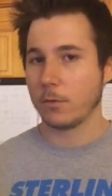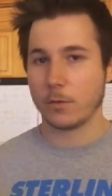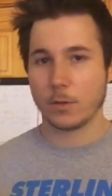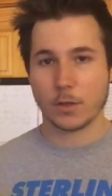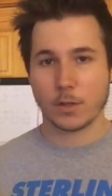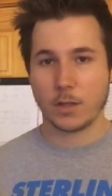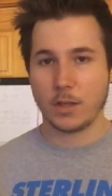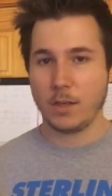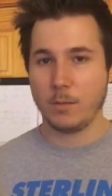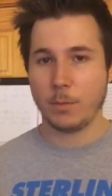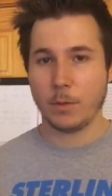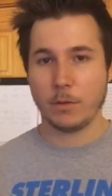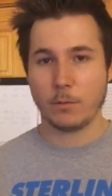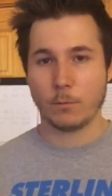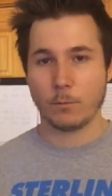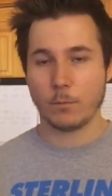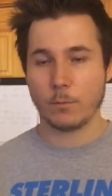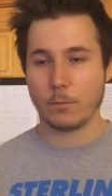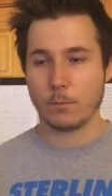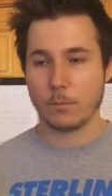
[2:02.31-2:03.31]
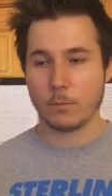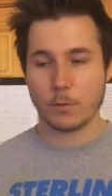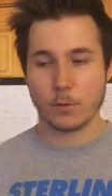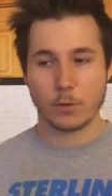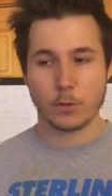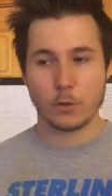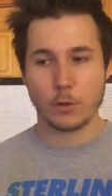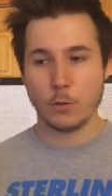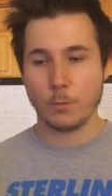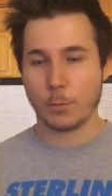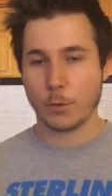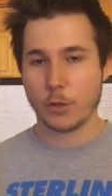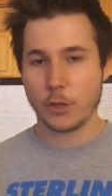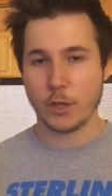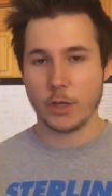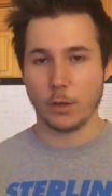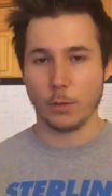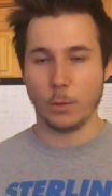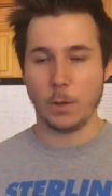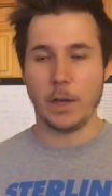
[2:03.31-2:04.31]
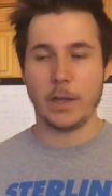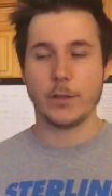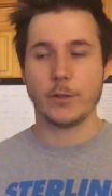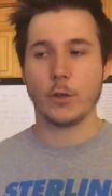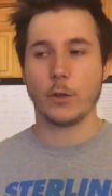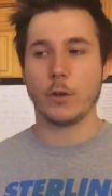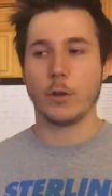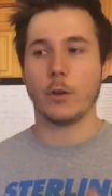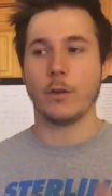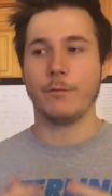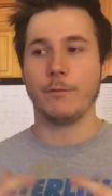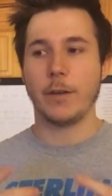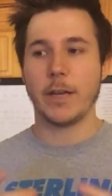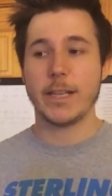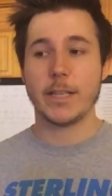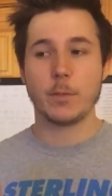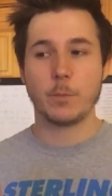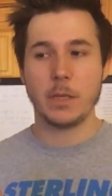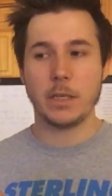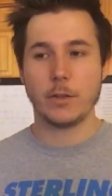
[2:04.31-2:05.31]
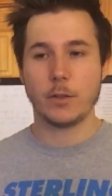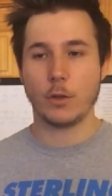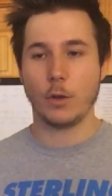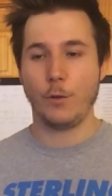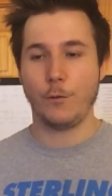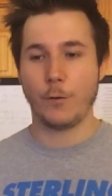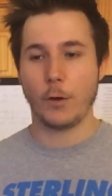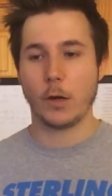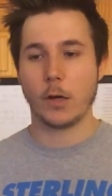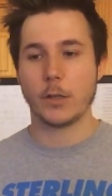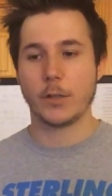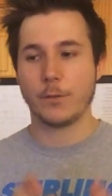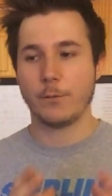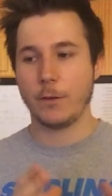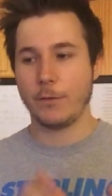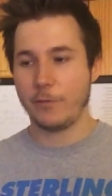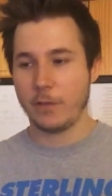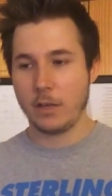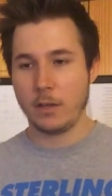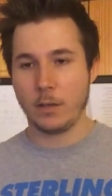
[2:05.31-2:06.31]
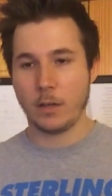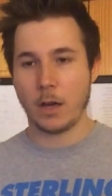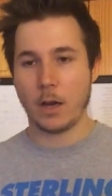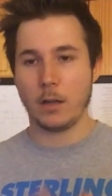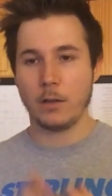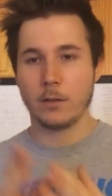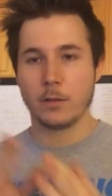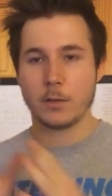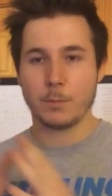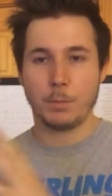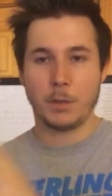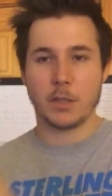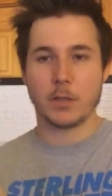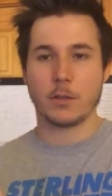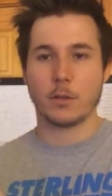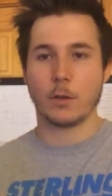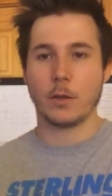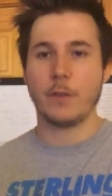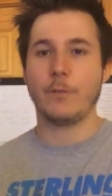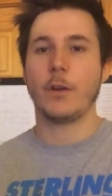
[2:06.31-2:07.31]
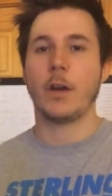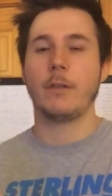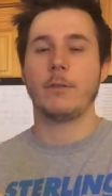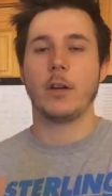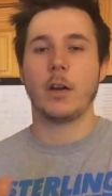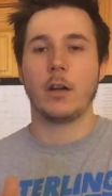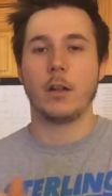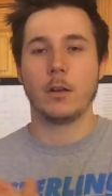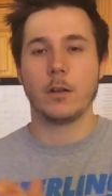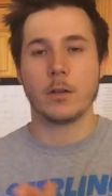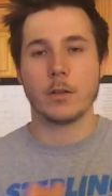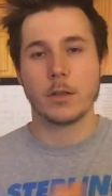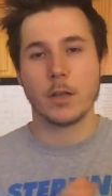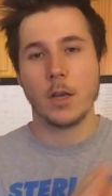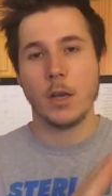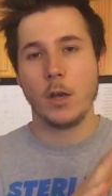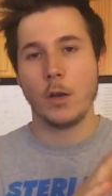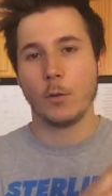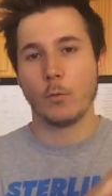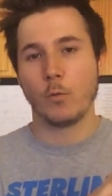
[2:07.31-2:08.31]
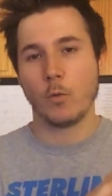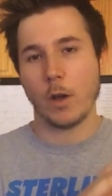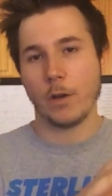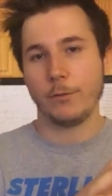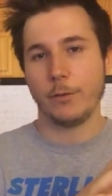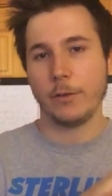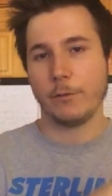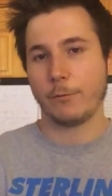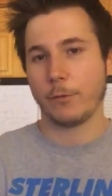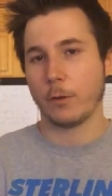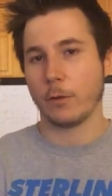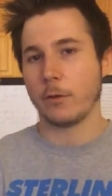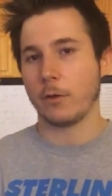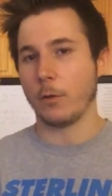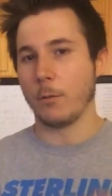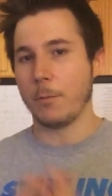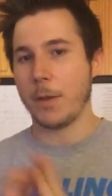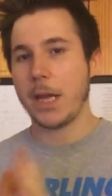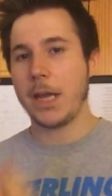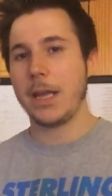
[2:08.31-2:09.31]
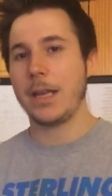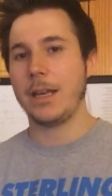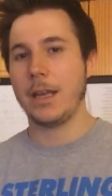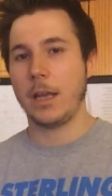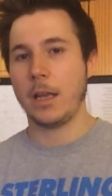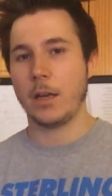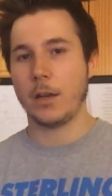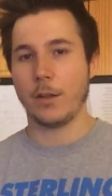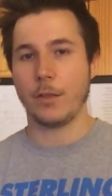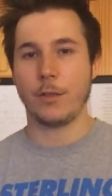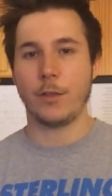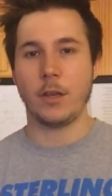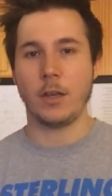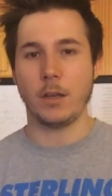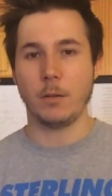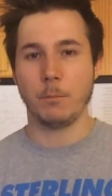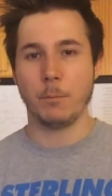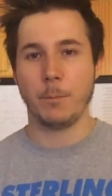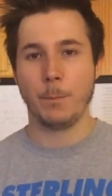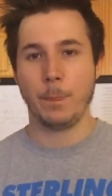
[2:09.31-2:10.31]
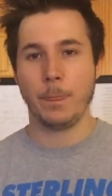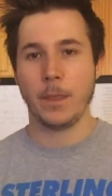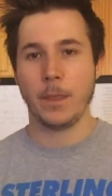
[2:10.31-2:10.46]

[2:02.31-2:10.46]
Just keep it super chill, right? So your investment so far is $15 plus $35 roughly for a domain and a theme.